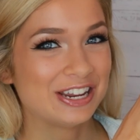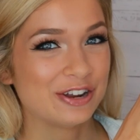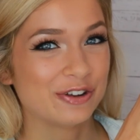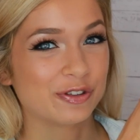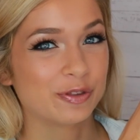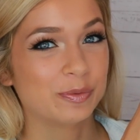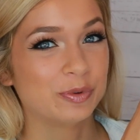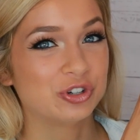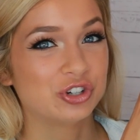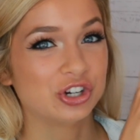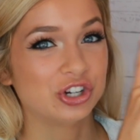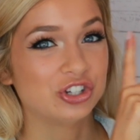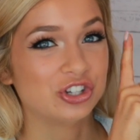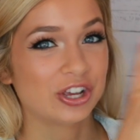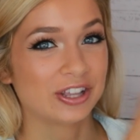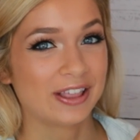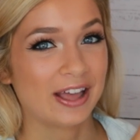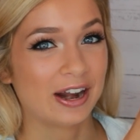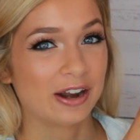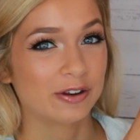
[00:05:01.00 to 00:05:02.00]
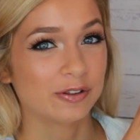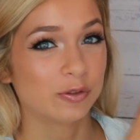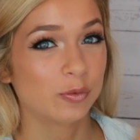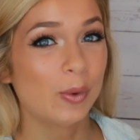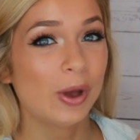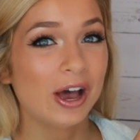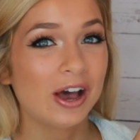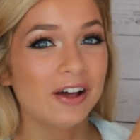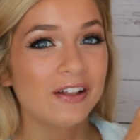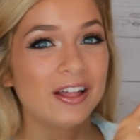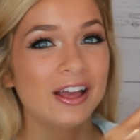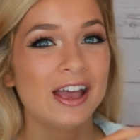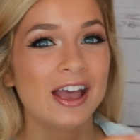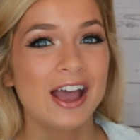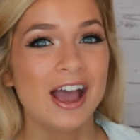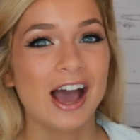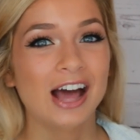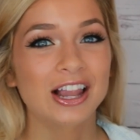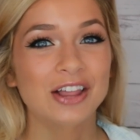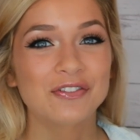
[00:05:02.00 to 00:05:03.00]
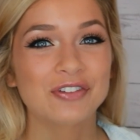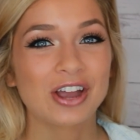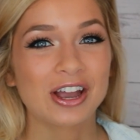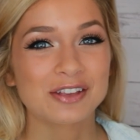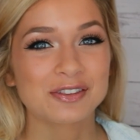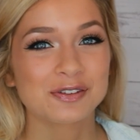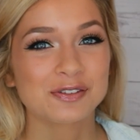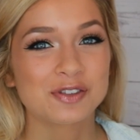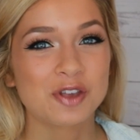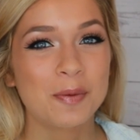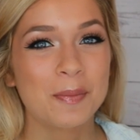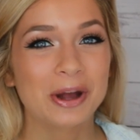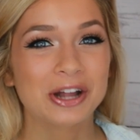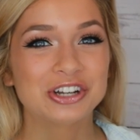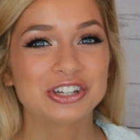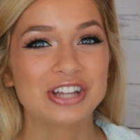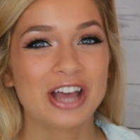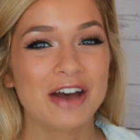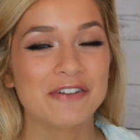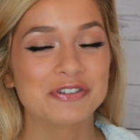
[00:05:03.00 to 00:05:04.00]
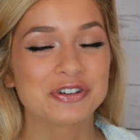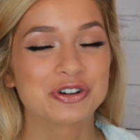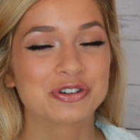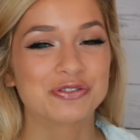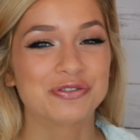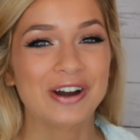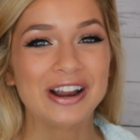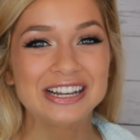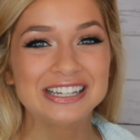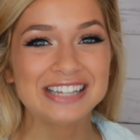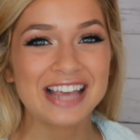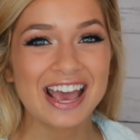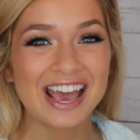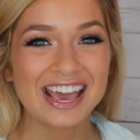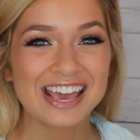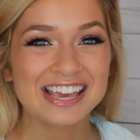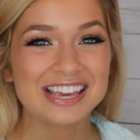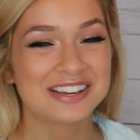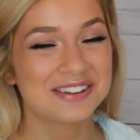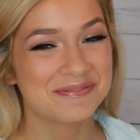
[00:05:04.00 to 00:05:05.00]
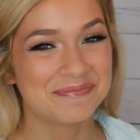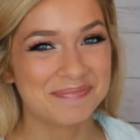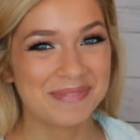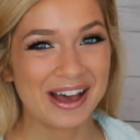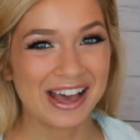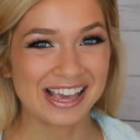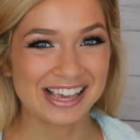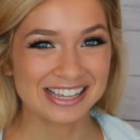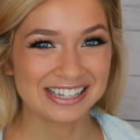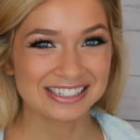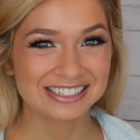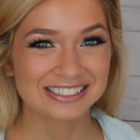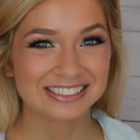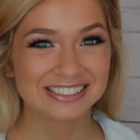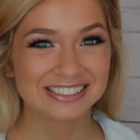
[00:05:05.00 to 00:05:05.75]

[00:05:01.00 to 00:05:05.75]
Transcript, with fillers: here, so be sure to check that out as well. I love you guys all so much. Have a great day. Bye.